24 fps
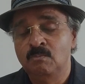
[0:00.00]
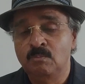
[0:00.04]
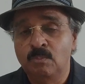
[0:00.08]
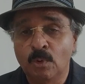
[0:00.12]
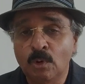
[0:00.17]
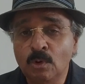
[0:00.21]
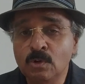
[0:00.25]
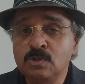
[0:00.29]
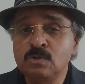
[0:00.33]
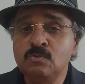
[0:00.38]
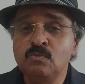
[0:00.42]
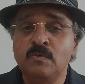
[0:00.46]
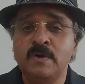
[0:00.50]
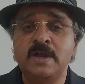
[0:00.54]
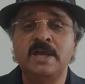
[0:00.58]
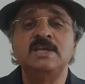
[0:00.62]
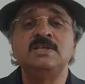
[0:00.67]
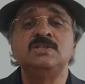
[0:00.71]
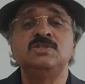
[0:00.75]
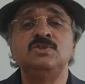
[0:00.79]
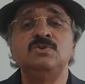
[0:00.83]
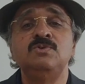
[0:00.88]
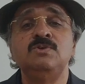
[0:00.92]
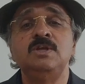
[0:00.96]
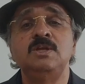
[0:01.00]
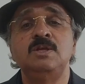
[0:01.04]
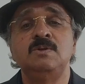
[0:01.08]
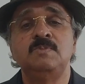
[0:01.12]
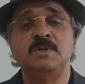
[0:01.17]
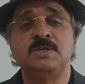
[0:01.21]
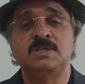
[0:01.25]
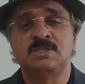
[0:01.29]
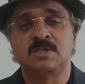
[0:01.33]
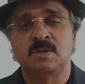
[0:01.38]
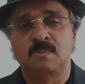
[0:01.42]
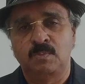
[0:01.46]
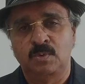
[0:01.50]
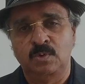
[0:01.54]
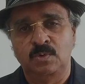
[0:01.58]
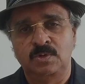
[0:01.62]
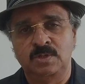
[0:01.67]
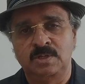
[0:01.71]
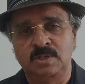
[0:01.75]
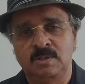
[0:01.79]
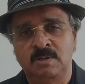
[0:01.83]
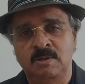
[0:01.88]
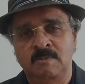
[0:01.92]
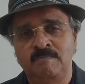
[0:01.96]
Both ways you need to be
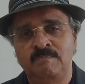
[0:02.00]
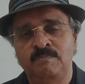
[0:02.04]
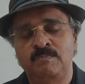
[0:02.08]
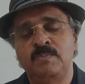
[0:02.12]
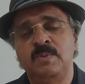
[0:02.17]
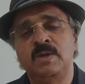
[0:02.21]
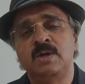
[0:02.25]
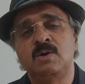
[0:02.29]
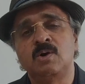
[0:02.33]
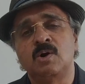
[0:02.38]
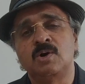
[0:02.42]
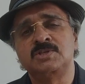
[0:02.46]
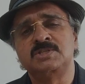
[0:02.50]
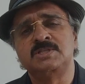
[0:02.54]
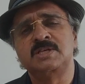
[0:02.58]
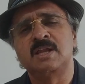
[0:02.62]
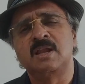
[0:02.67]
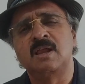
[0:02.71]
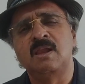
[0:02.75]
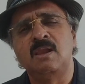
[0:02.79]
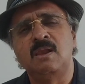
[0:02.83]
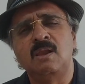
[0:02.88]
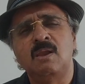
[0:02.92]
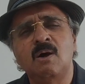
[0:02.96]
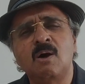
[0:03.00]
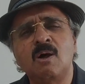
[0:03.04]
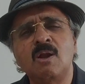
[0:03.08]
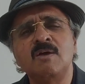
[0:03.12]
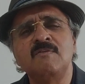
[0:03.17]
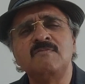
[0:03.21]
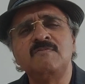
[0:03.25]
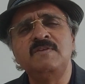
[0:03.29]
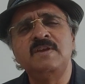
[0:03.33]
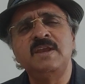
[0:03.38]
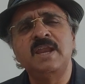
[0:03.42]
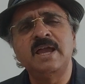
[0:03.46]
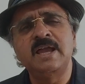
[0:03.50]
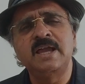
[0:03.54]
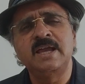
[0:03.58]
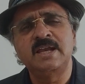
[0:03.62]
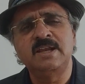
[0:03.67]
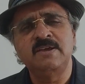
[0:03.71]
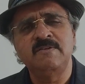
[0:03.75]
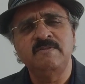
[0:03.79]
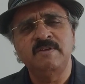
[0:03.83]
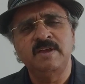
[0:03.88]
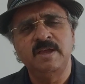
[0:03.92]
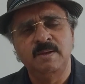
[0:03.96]
supported, because there are a lot of
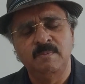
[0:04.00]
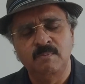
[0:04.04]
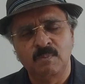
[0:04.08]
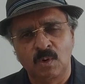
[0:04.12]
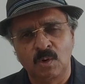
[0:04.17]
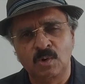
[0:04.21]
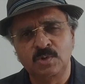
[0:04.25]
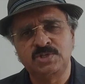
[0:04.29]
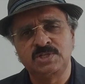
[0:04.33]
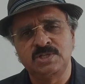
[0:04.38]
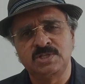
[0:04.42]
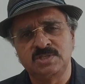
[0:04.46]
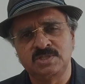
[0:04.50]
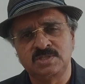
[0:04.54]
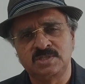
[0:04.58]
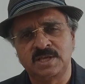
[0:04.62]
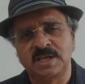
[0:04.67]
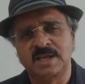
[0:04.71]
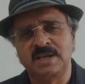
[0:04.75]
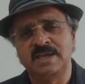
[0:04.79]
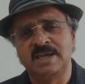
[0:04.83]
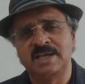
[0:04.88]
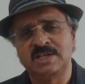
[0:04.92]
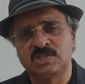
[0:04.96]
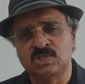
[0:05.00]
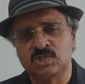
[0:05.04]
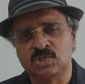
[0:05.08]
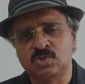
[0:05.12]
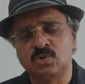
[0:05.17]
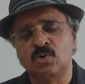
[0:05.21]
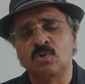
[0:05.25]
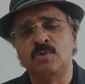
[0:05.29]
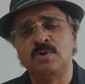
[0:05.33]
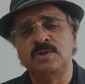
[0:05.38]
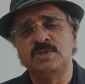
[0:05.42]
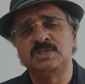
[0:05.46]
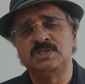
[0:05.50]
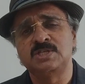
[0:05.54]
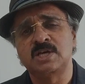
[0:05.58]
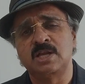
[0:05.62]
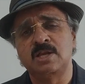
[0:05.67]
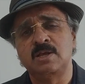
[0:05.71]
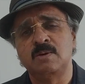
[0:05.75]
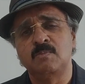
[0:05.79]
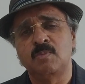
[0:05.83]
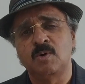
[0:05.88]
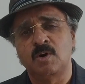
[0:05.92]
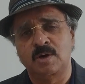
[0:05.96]
negative emotions that will get stored
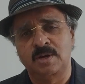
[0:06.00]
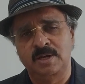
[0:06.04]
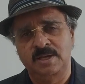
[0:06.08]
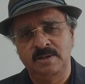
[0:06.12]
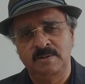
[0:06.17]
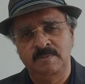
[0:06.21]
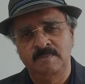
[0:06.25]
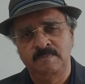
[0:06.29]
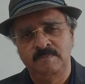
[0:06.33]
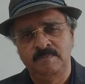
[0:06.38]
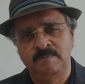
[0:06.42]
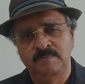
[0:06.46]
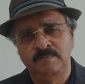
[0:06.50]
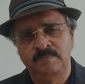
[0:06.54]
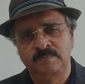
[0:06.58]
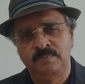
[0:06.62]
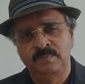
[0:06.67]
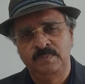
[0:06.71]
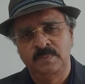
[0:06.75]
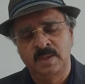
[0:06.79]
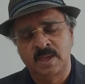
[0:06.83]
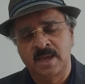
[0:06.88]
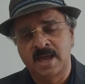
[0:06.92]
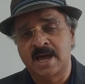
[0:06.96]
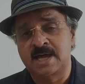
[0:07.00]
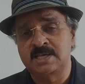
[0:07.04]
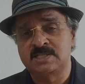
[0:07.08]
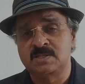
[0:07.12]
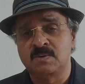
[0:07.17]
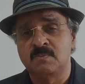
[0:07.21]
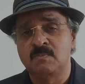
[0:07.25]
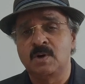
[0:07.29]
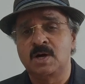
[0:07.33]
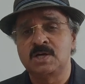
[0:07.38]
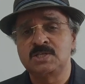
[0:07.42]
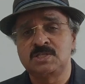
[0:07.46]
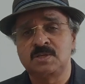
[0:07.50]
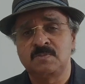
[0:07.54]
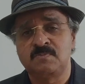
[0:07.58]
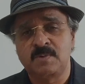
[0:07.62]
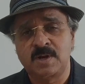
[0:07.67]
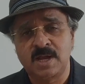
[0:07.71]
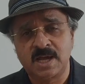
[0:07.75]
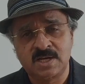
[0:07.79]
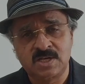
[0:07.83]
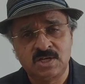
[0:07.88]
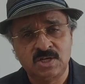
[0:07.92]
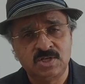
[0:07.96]
inside your body. As a master
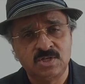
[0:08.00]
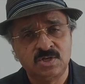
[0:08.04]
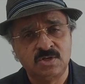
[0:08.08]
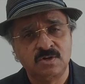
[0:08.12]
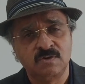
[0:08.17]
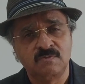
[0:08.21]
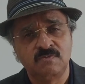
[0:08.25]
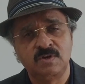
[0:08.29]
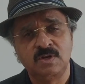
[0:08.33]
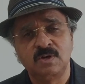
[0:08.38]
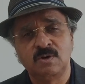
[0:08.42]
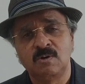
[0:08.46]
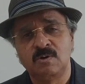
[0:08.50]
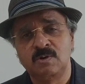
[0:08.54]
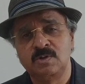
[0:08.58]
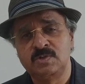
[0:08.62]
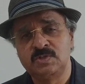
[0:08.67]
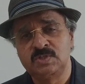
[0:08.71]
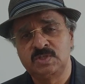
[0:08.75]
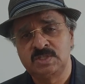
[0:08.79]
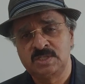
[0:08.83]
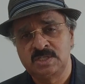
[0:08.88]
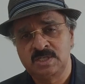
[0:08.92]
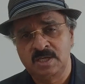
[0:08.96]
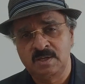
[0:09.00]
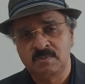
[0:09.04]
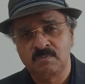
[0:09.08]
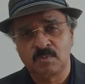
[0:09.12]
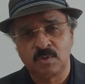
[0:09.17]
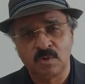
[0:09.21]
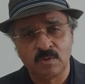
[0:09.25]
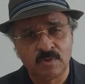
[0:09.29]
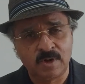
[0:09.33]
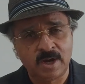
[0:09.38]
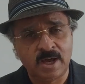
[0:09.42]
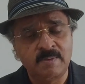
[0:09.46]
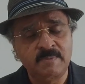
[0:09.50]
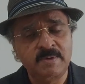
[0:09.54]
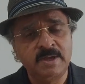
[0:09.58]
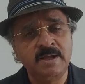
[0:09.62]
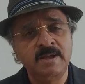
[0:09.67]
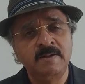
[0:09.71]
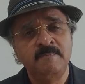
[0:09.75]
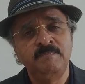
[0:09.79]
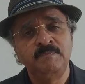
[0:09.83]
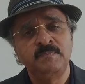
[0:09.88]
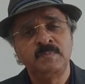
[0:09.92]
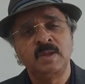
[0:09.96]
practitioner of neuro-linguistic
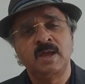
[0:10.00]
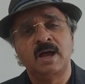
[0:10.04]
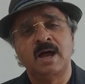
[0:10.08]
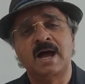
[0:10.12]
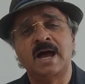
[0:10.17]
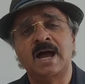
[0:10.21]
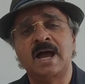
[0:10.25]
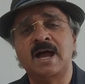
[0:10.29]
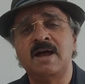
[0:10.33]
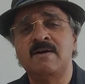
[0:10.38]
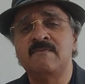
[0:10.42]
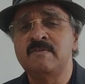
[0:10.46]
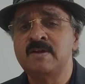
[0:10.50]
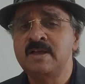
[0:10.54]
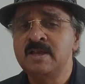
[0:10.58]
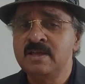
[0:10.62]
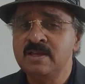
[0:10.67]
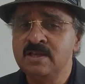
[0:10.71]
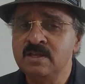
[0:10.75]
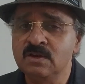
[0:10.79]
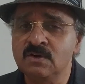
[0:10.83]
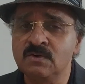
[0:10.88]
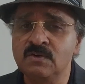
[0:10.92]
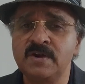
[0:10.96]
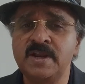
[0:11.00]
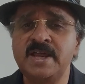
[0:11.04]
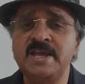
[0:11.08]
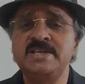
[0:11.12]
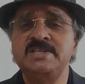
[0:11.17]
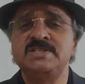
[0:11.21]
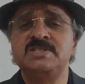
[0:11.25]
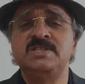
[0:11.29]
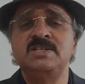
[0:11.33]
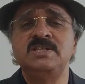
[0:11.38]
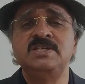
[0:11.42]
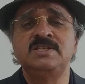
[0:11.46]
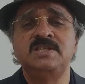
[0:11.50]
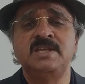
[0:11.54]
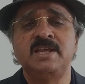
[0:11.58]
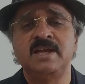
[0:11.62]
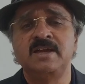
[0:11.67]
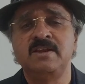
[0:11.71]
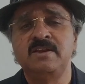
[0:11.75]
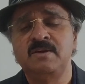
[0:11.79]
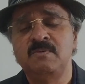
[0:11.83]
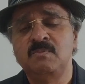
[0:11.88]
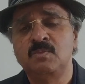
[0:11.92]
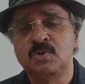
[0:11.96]
programming, I have erased these
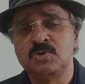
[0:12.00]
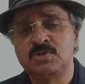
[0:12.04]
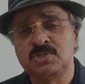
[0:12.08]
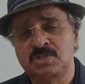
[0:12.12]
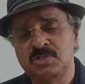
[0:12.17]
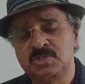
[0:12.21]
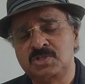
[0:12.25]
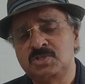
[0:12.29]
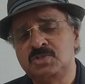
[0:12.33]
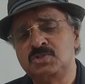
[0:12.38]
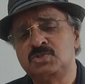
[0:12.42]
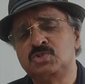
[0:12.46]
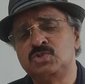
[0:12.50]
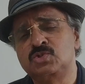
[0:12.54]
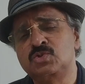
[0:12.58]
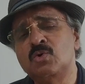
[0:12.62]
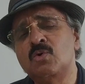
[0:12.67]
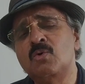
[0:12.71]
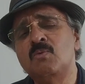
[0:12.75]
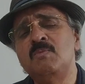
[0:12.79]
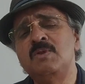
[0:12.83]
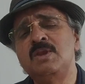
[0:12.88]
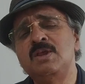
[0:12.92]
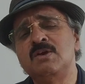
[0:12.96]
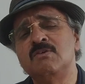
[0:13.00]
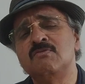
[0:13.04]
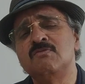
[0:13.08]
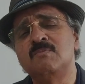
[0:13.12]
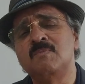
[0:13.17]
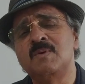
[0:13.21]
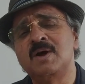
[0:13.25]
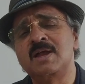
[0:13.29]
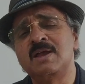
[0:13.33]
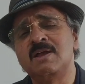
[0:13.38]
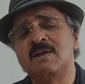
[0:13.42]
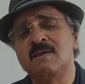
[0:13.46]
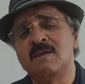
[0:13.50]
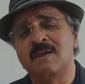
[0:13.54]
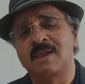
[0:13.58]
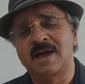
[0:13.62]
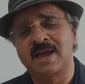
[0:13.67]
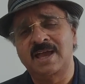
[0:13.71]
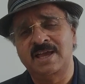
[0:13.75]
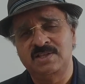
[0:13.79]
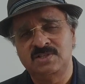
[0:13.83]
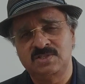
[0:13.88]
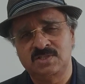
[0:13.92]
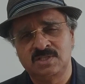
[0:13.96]
negative emotions in so many of my
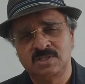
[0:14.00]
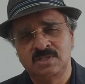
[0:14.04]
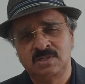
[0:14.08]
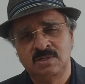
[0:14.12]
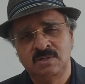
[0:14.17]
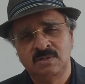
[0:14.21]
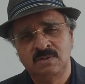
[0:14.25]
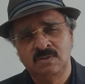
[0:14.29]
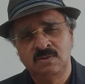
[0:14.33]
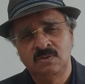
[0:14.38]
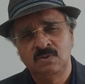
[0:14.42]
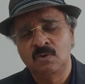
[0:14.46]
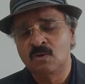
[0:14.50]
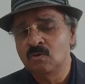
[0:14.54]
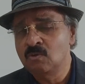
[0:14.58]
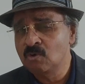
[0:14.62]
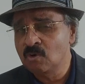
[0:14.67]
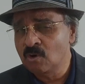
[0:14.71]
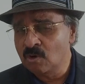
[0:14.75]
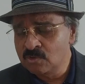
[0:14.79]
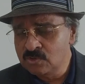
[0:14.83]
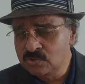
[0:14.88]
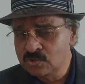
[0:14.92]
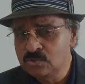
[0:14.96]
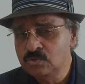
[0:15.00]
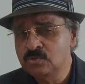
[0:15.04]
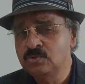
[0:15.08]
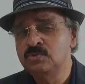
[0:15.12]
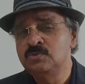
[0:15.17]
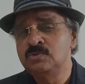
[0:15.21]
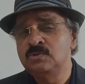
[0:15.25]
clients who have